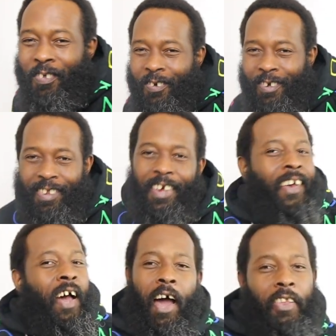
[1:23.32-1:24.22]
what's good?
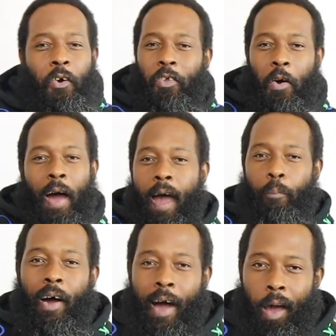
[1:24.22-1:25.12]
I don't know,
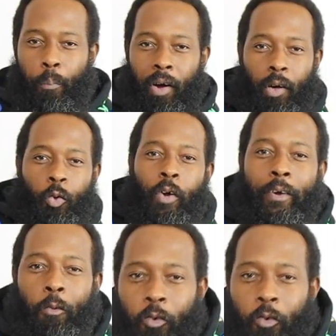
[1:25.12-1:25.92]
hyper, hyper. Who ate